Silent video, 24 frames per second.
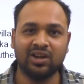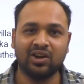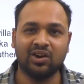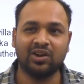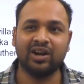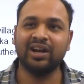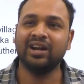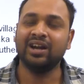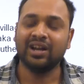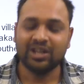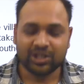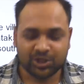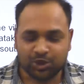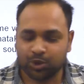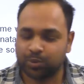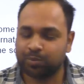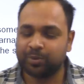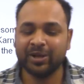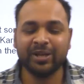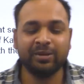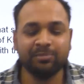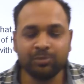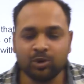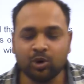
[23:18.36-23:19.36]
All right,
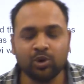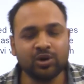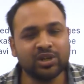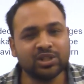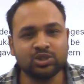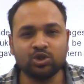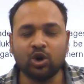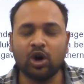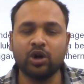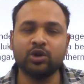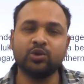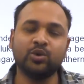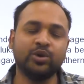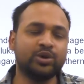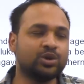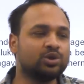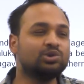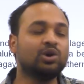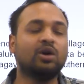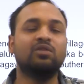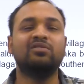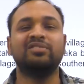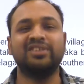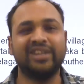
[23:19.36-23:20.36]
Supreme Court is not going
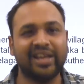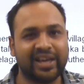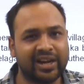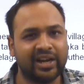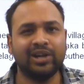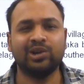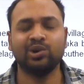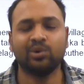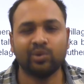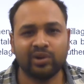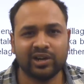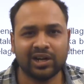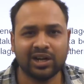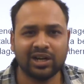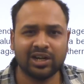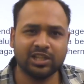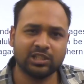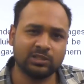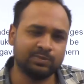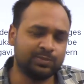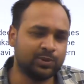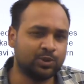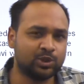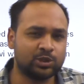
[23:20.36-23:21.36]
to solve territorial
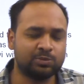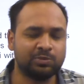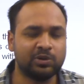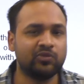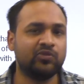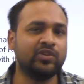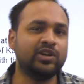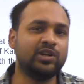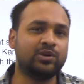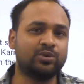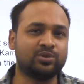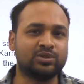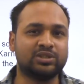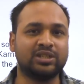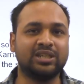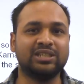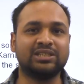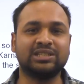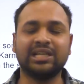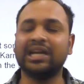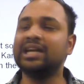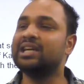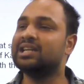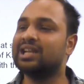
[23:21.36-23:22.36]
disputes between two
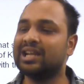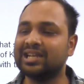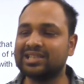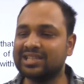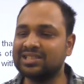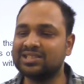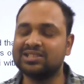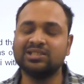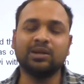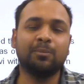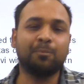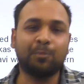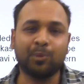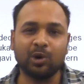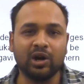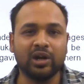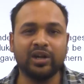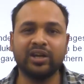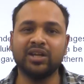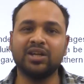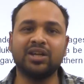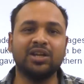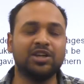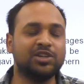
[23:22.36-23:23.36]
states, right? Like, this is a
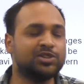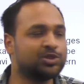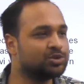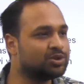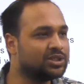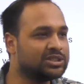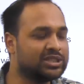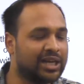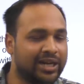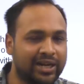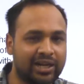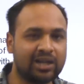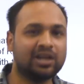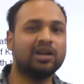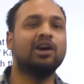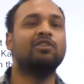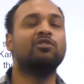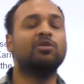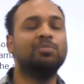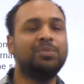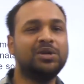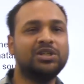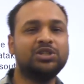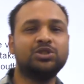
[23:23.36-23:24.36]
political issue. The central
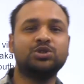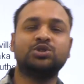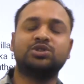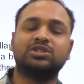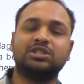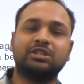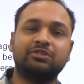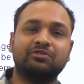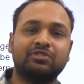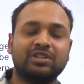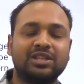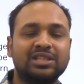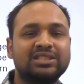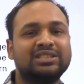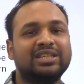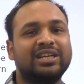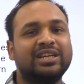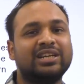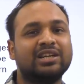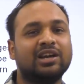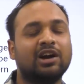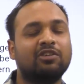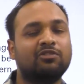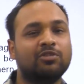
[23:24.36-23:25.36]
government should sit with the
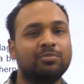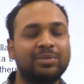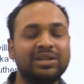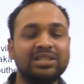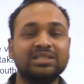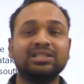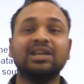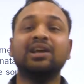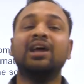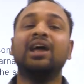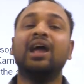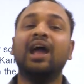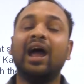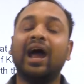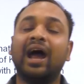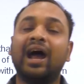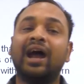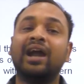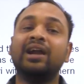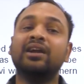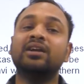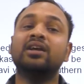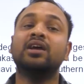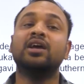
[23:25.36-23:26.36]
state governments
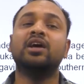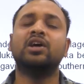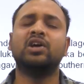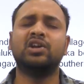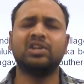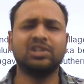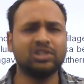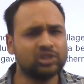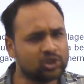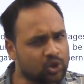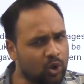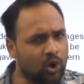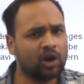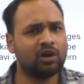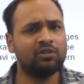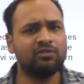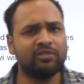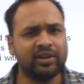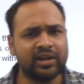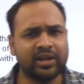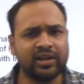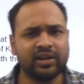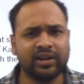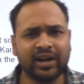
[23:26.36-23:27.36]
and
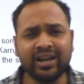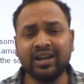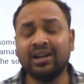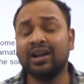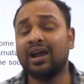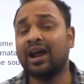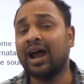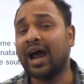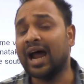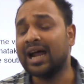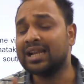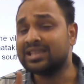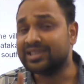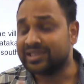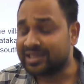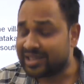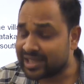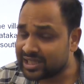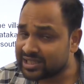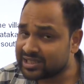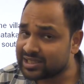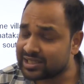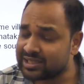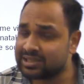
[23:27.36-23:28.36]
resolve it, right? And
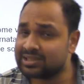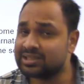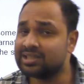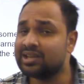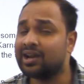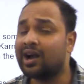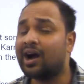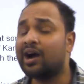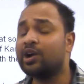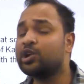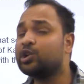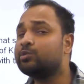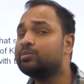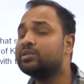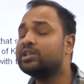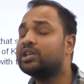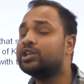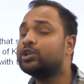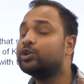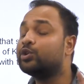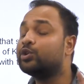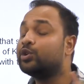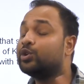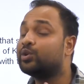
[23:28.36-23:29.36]
this is the argument
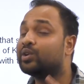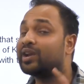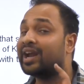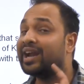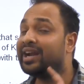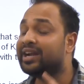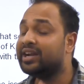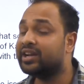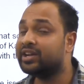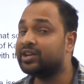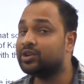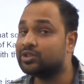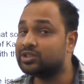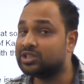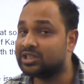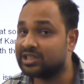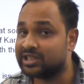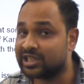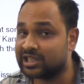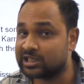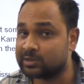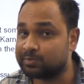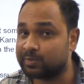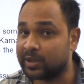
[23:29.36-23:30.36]
that you're going to write in your
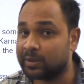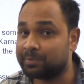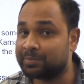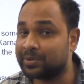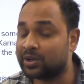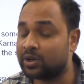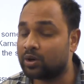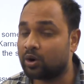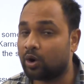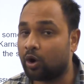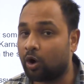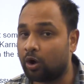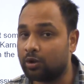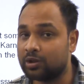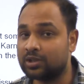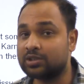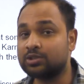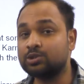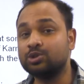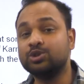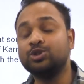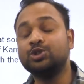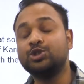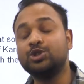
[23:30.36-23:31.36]
GS paper
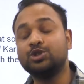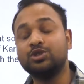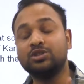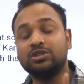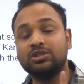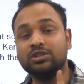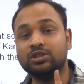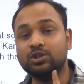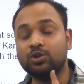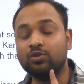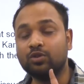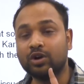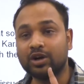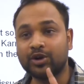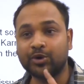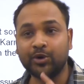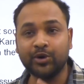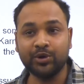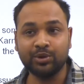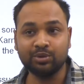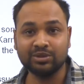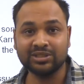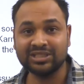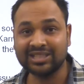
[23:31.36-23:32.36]
also. You are
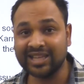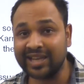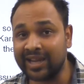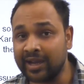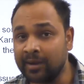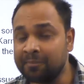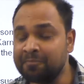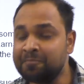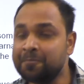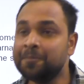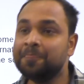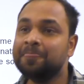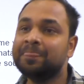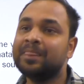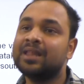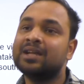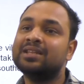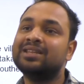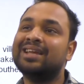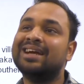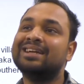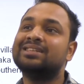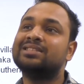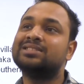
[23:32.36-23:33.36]
going to say
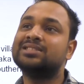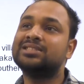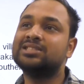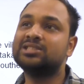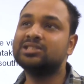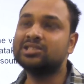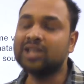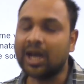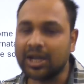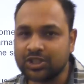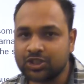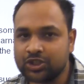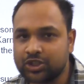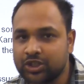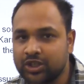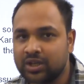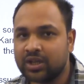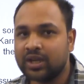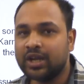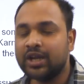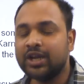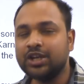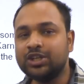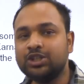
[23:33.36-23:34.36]
that such
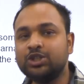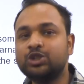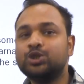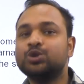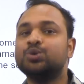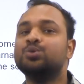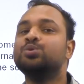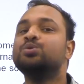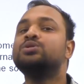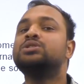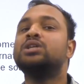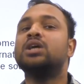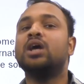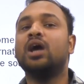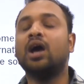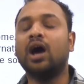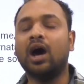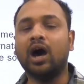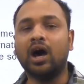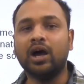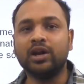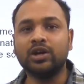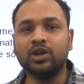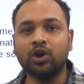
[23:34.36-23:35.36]
issues
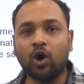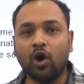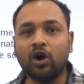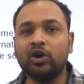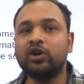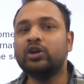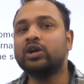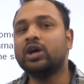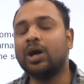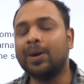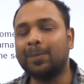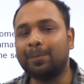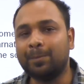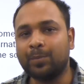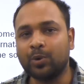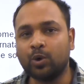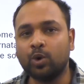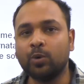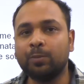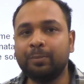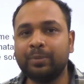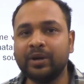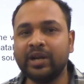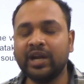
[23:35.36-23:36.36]
are not
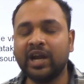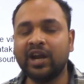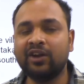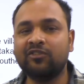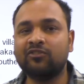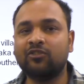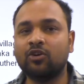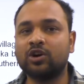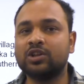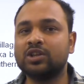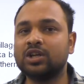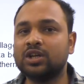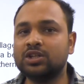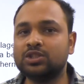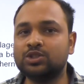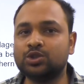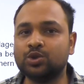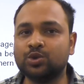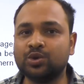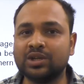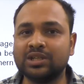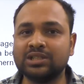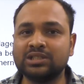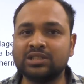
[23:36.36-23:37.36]
appropriate for the
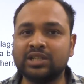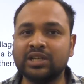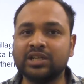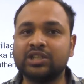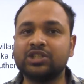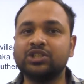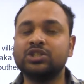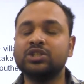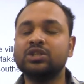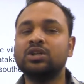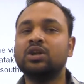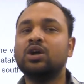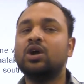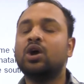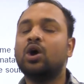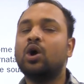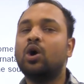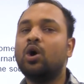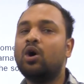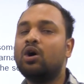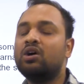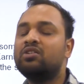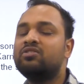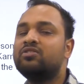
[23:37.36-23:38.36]
jurisdiction
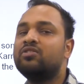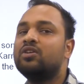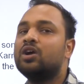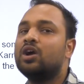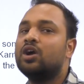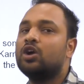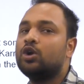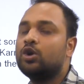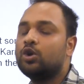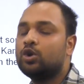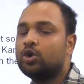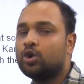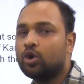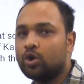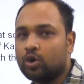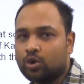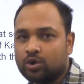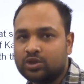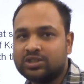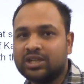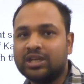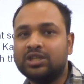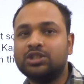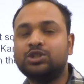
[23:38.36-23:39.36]
of
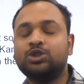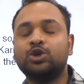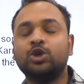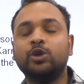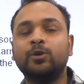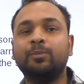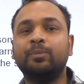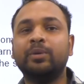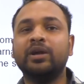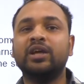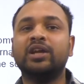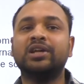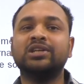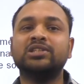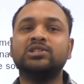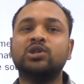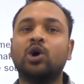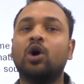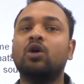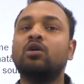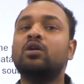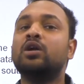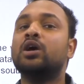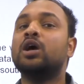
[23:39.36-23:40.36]
courts and should be
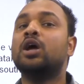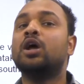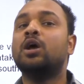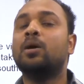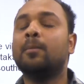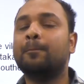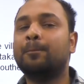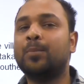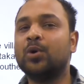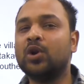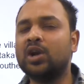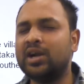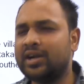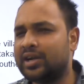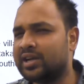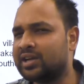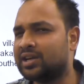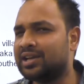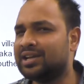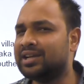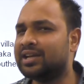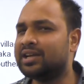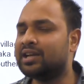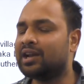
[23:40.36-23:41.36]
resolved
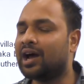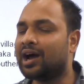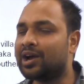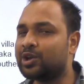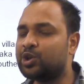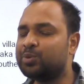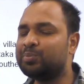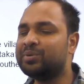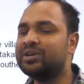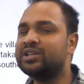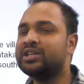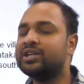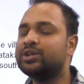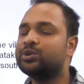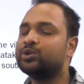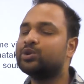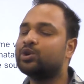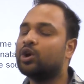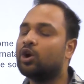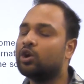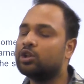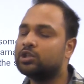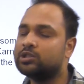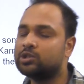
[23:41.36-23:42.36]
politically, an argument that you
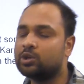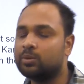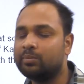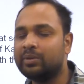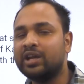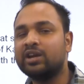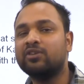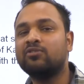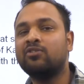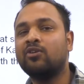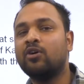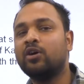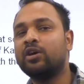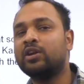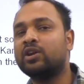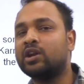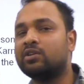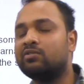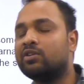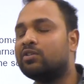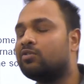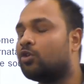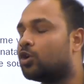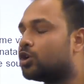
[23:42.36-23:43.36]
can also make for
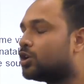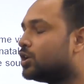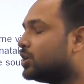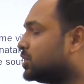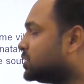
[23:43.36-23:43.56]
river water